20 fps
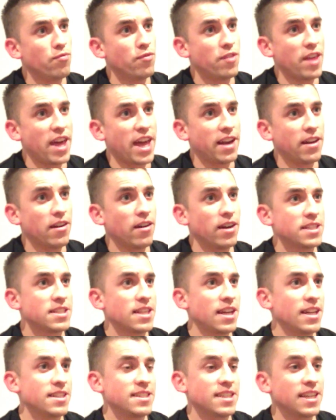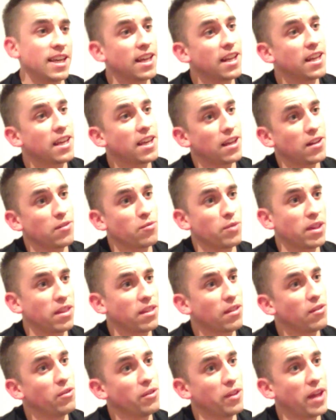then I started to get hit with
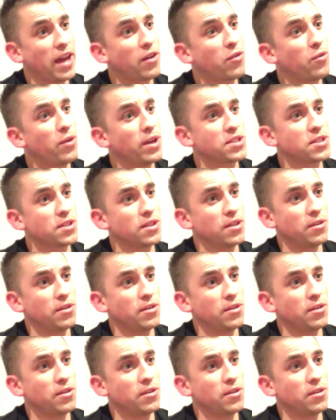all that question,